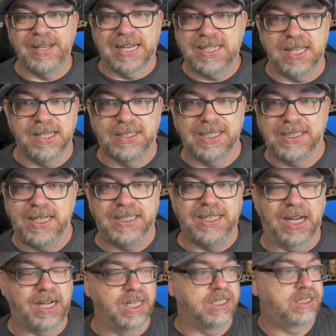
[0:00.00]
less than 60
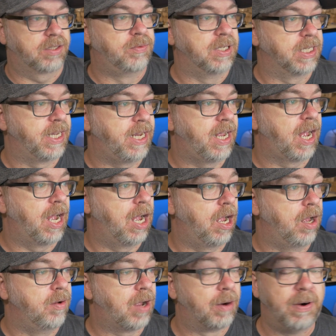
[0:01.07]
seconds, really,
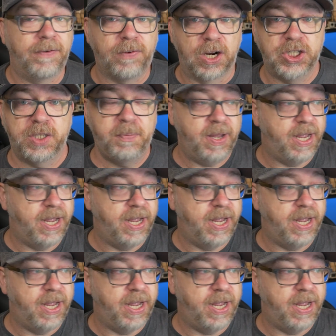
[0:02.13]
uh, I refreshed the